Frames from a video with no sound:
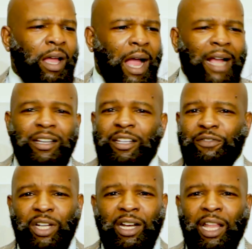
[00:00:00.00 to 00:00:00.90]
I could have
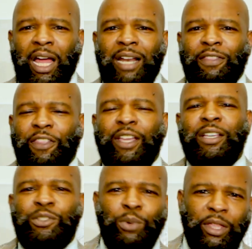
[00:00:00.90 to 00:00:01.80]
done a lot of
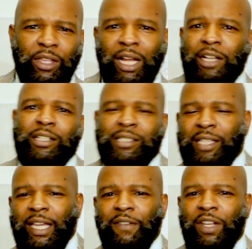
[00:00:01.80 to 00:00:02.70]
things with it. I could have
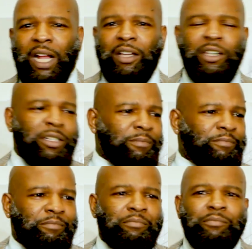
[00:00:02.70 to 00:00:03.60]
saved it. I could have
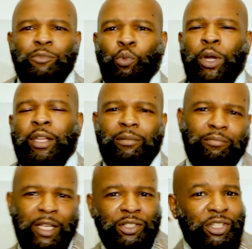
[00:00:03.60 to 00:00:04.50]

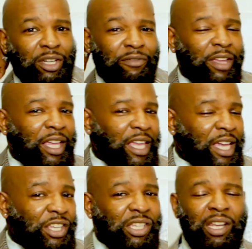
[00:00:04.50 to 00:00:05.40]
went and took a
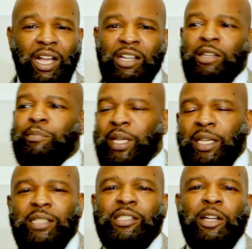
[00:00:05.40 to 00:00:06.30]
vacation. I could
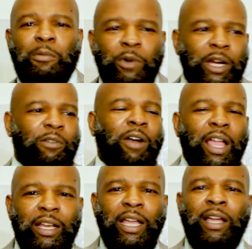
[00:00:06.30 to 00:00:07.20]
be somewhere
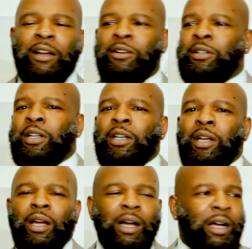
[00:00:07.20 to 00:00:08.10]
right now,
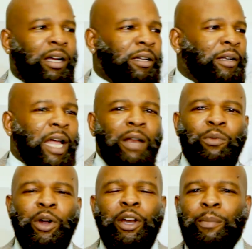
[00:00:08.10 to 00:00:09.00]
not
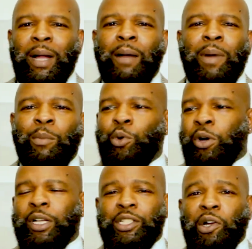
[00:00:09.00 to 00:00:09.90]
worrying about my
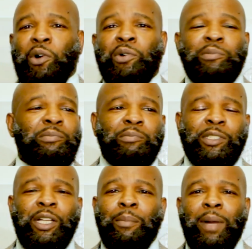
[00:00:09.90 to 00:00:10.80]
mortgage, on
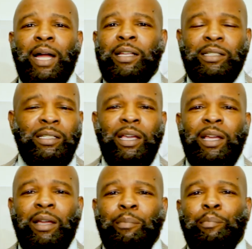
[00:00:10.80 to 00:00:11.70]
somebody's
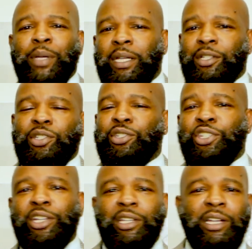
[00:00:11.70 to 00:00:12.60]
beach
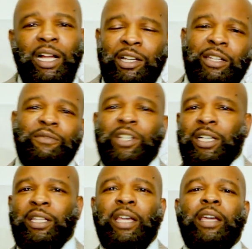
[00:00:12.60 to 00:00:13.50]
chilling. I could have
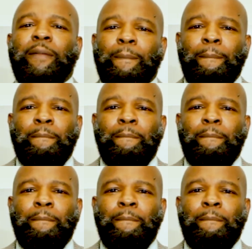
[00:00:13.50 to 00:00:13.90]
done that.